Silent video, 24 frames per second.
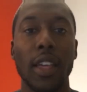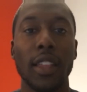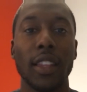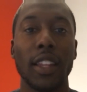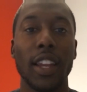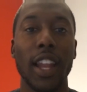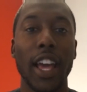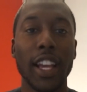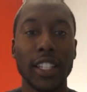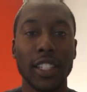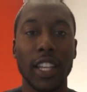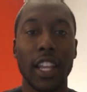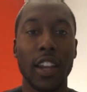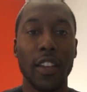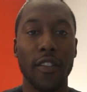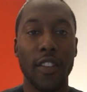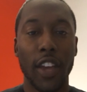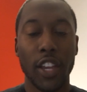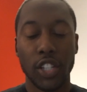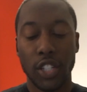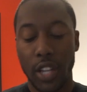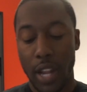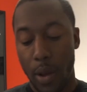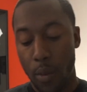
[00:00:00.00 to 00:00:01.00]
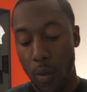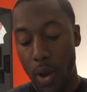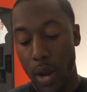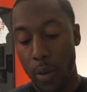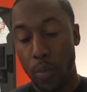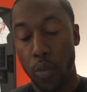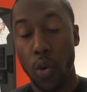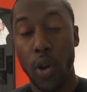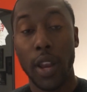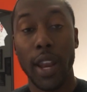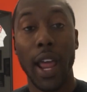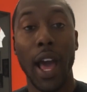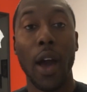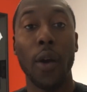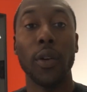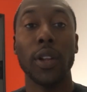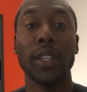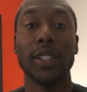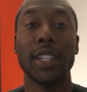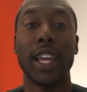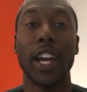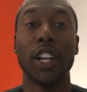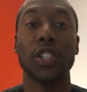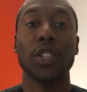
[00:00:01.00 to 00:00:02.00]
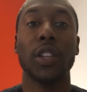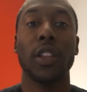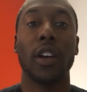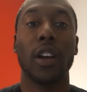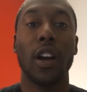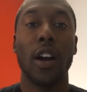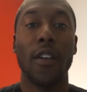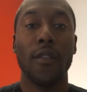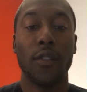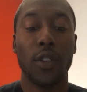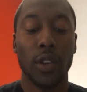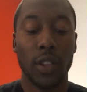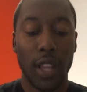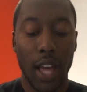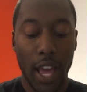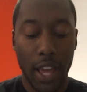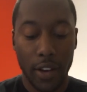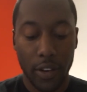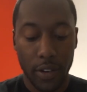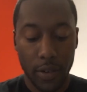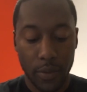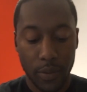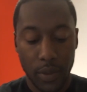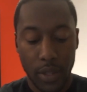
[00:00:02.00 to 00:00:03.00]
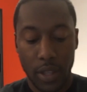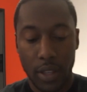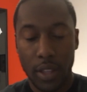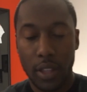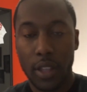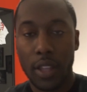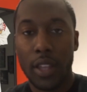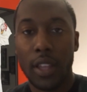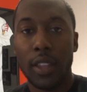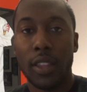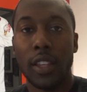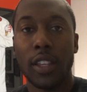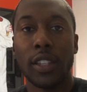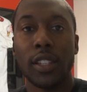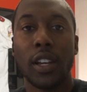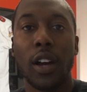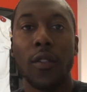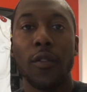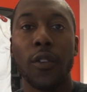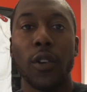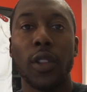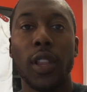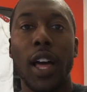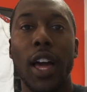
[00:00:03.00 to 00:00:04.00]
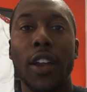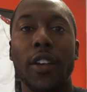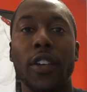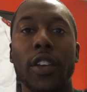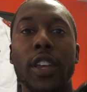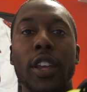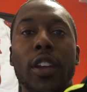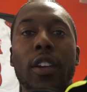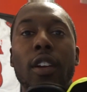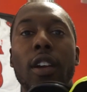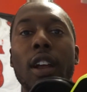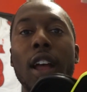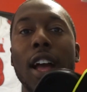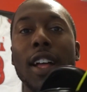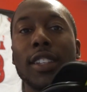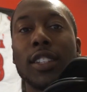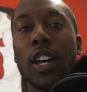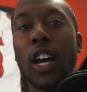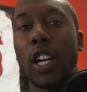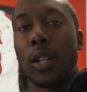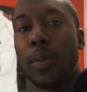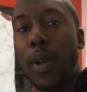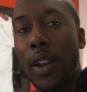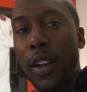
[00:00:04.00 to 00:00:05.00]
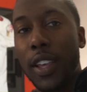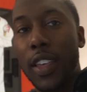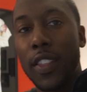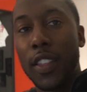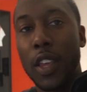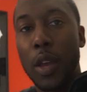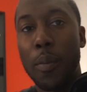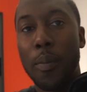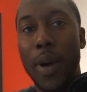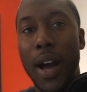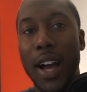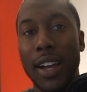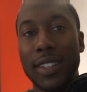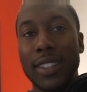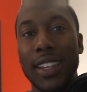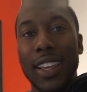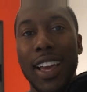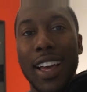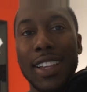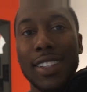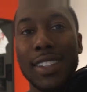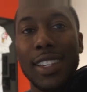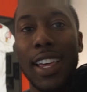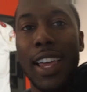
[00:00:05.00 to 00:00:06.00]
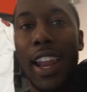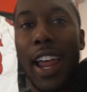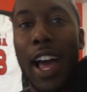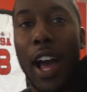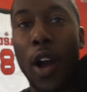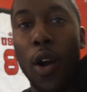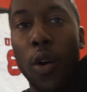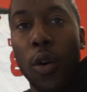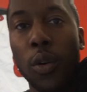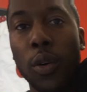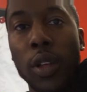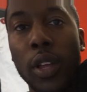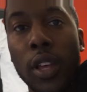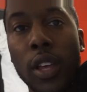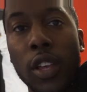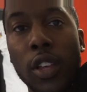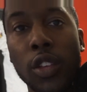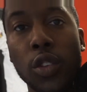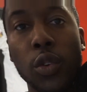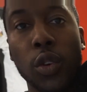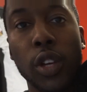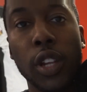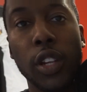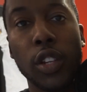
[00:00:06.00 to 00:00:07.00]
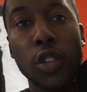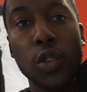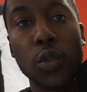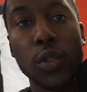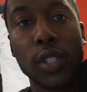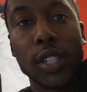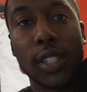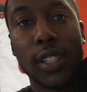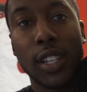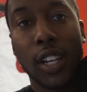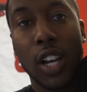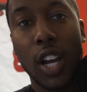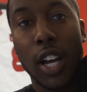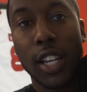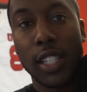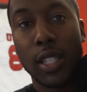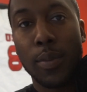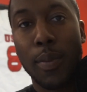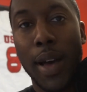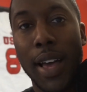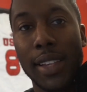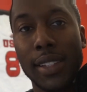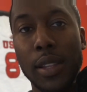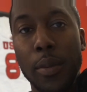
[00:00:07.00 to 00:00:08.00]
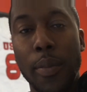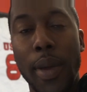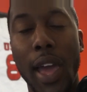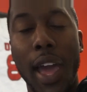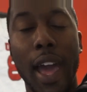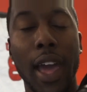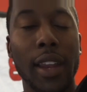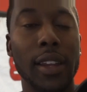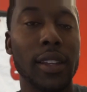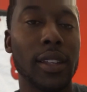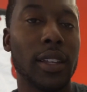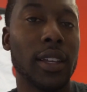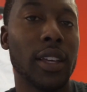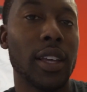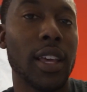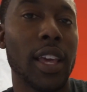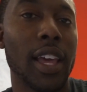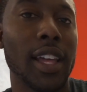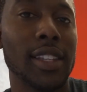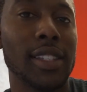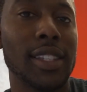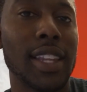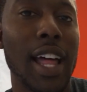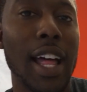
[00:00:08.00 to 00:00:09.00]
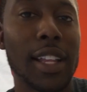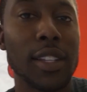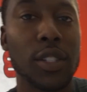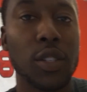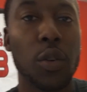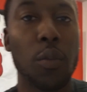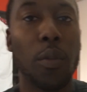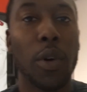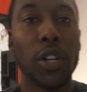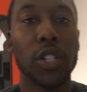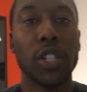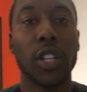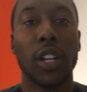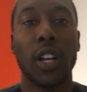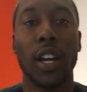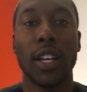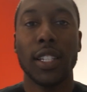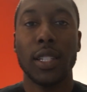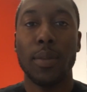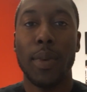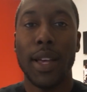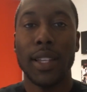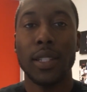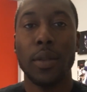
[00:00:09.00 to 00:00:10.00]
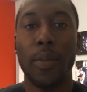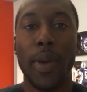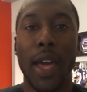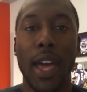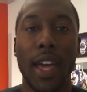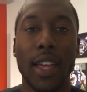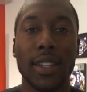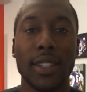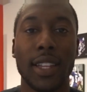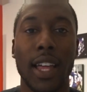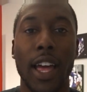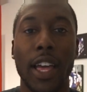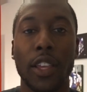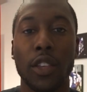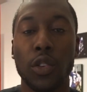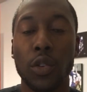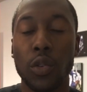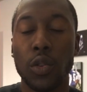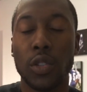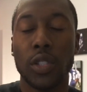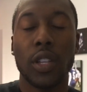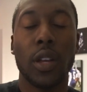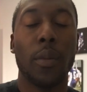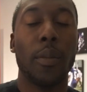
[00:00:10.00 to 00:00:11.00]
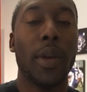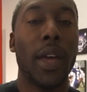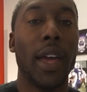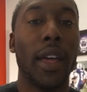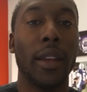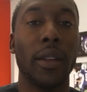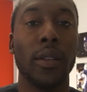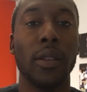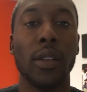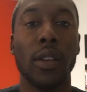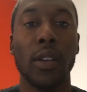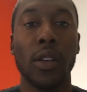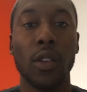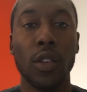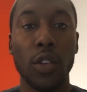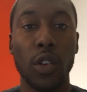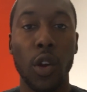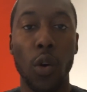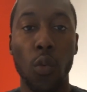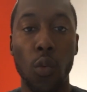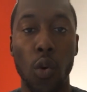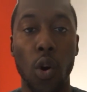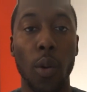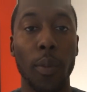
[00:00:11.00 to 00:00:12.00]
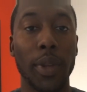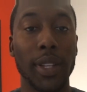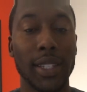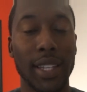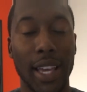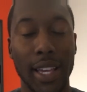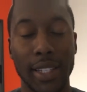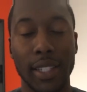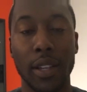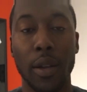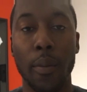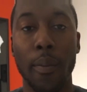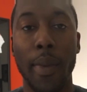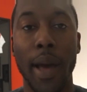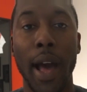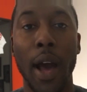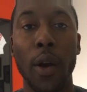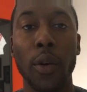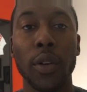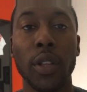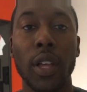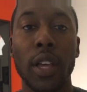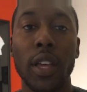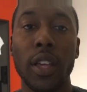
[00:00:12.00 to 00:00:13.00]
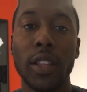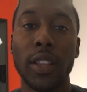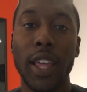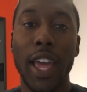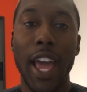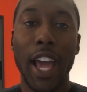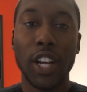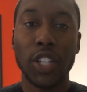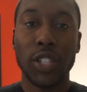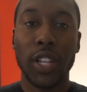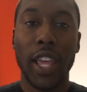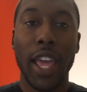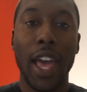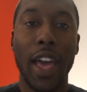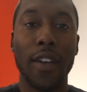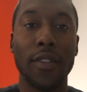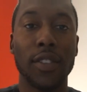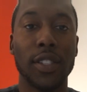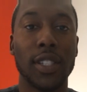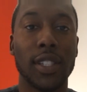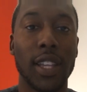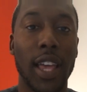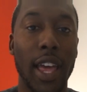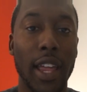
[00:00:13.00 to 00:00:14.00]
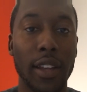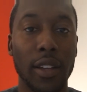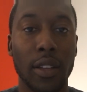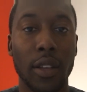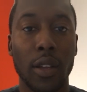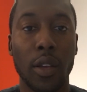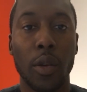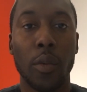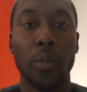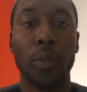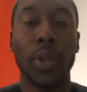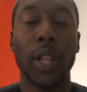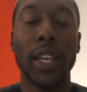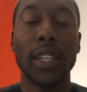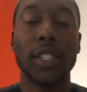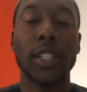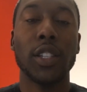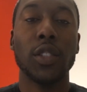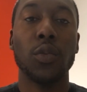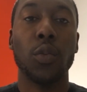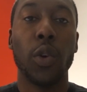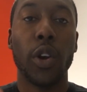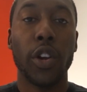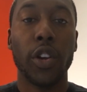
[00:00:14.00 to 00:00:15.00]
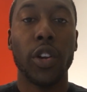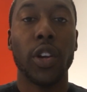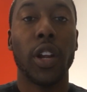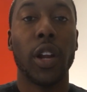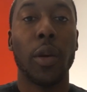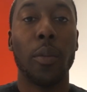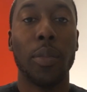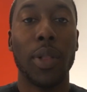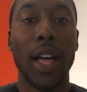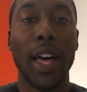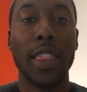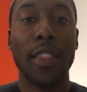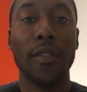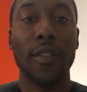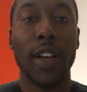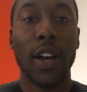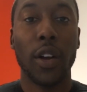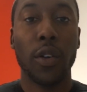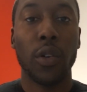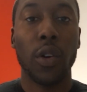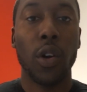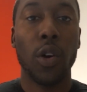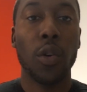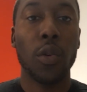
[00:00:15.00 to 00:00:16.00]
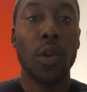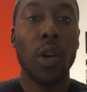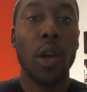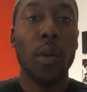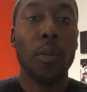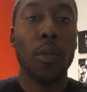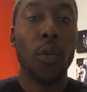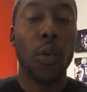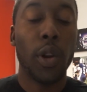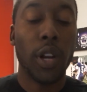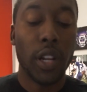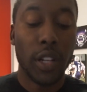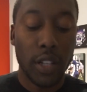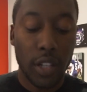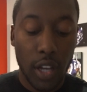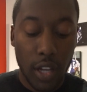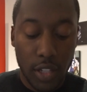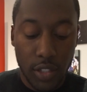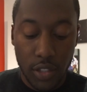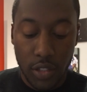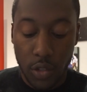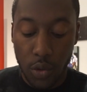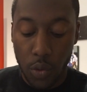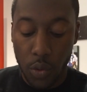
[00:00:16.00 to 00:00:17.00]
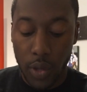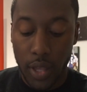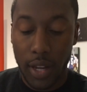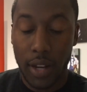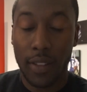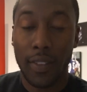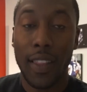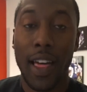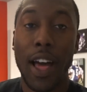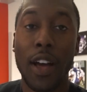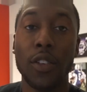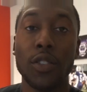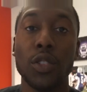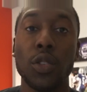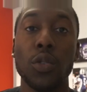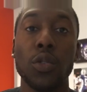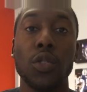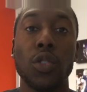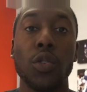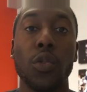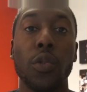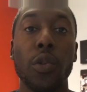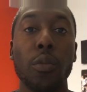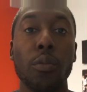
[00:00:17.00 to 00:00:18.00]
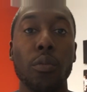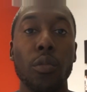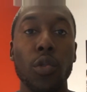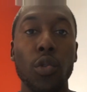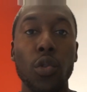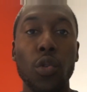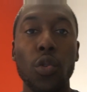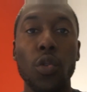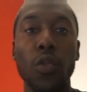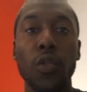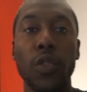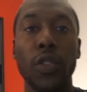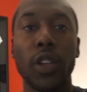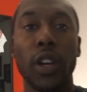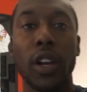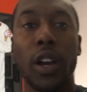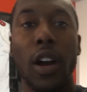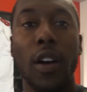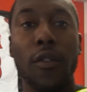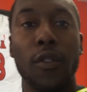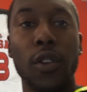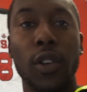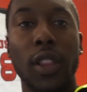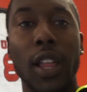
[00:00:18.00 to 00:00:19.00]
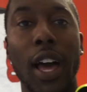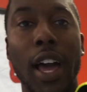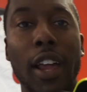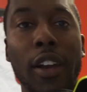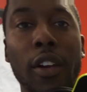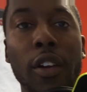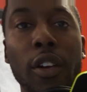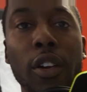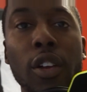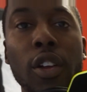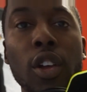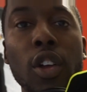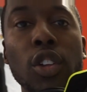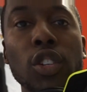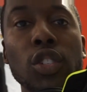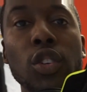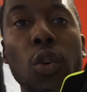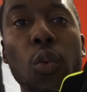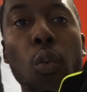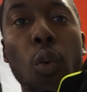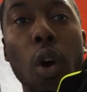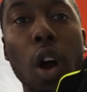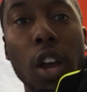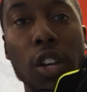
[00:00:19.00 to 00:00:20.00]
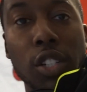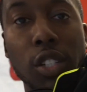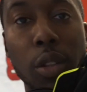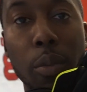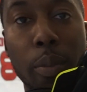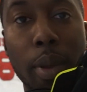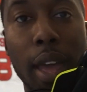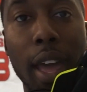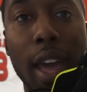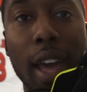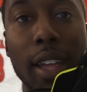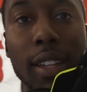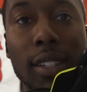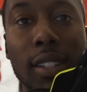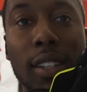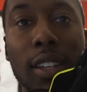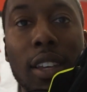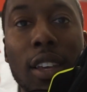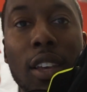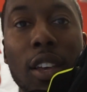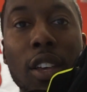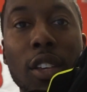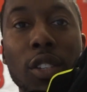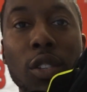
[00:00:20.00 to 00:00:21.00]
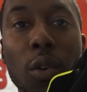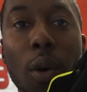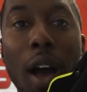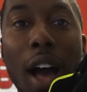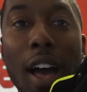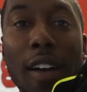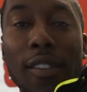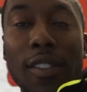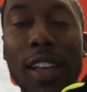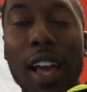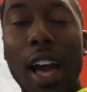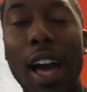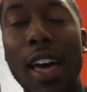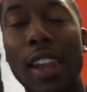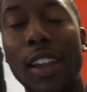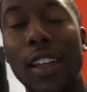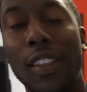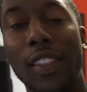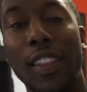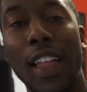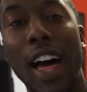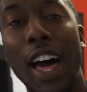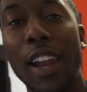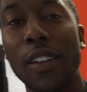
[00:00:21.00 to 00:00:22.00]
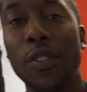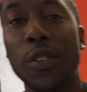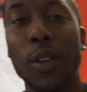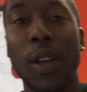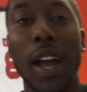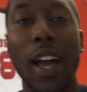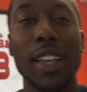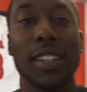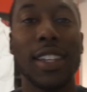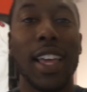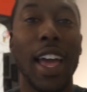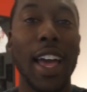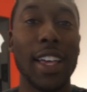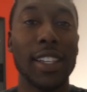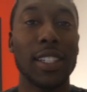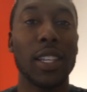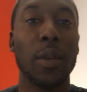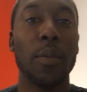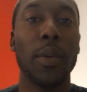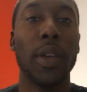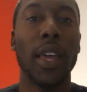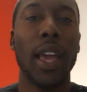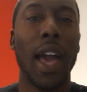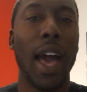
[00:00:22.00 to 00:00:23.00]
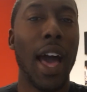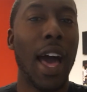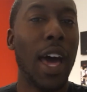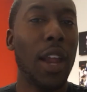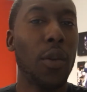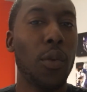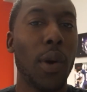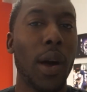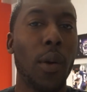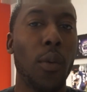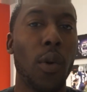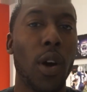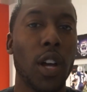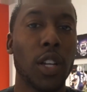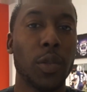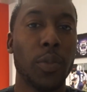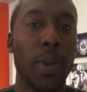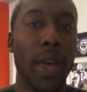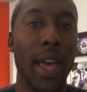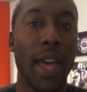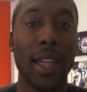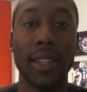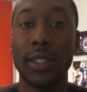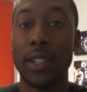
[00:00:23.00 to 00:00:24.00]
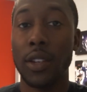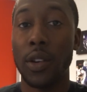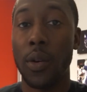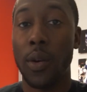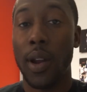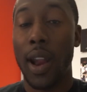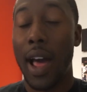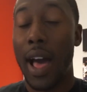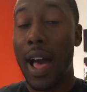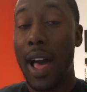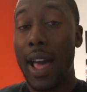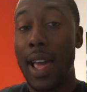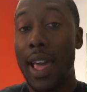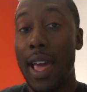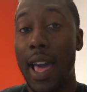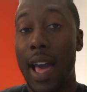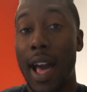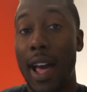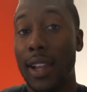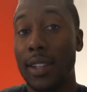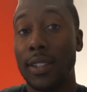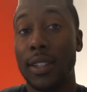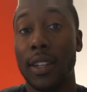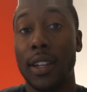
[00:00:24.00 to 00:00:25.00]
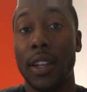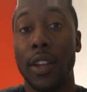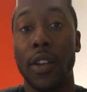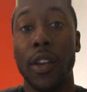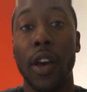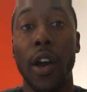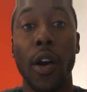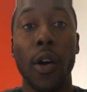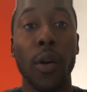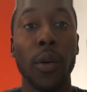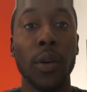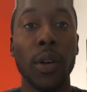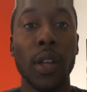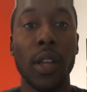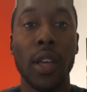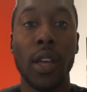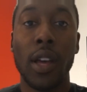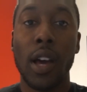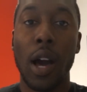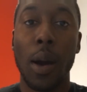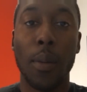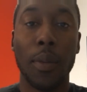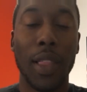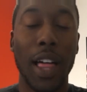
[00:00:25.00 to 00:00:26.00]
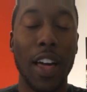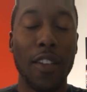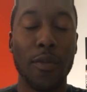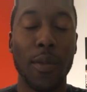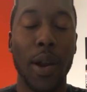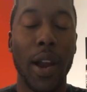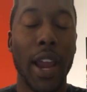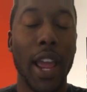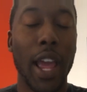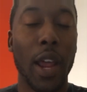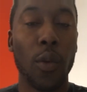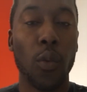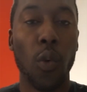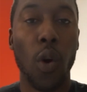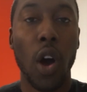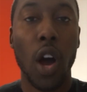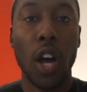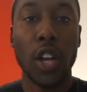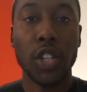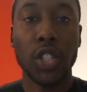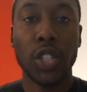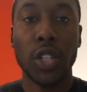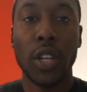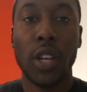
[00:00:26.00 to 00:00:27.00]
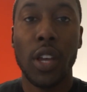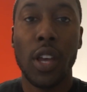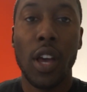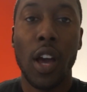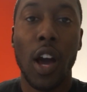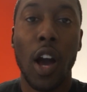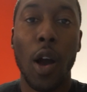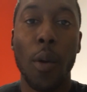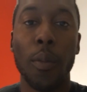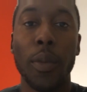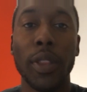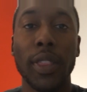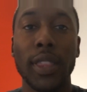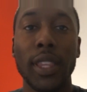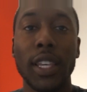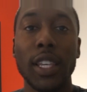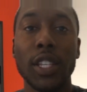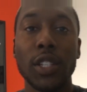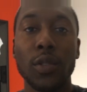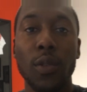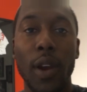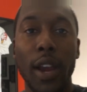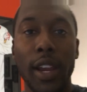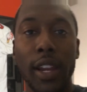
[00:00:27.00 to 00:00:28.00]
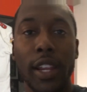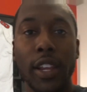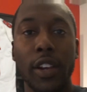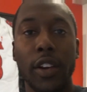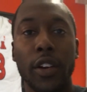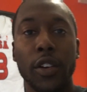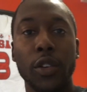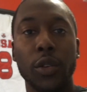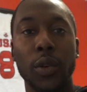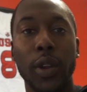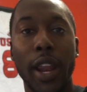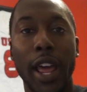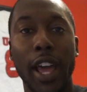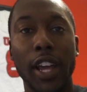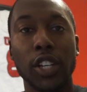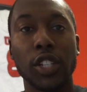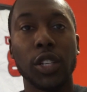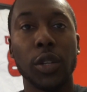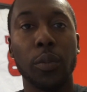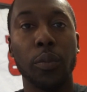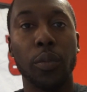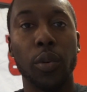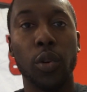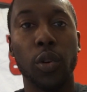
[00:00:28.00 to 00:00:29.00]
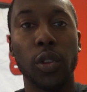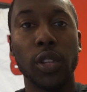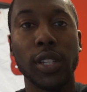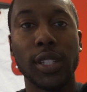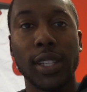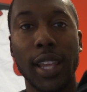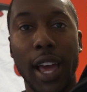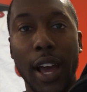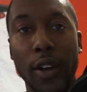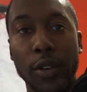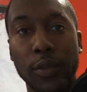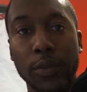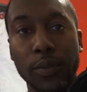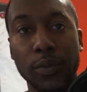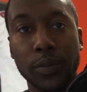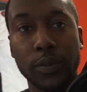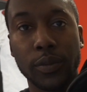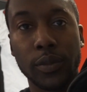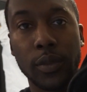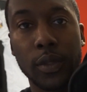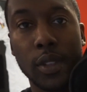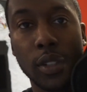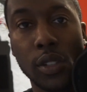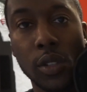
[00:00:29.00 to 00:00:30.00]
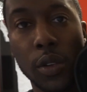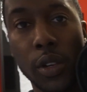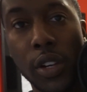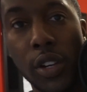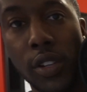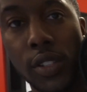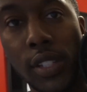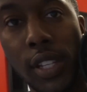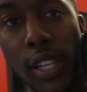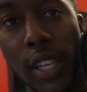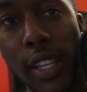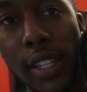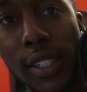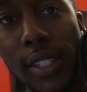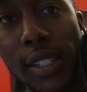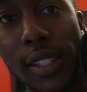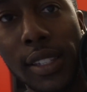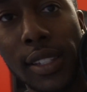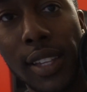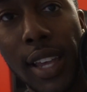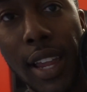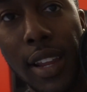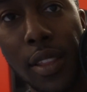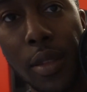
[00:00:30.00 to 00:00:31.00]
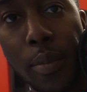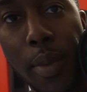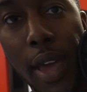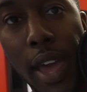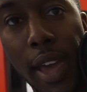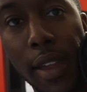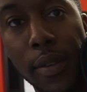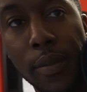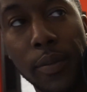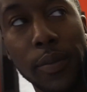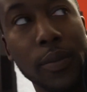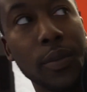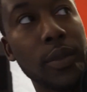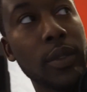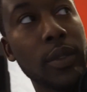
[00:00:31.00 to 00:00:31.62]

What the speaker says: The next innovation I wanna point out is actually the comfort liner. This comfort liner here, I talked about it in the unboxing. I said how you can use it to customize the pad. It's not so much to customize the pads. I used them and, you know, wore them and tested them out. They actually have set places where you're gonna apply the Velcro. But what it does do, it allows you to remove the comfort liner to wash the pads. So I've got a lot of you guys asking me, how do I wash pads? You know what, I honestly didn't know. A lot of them are hand wash. But these right here, you can actually pull this out. So here's the inside of the pad.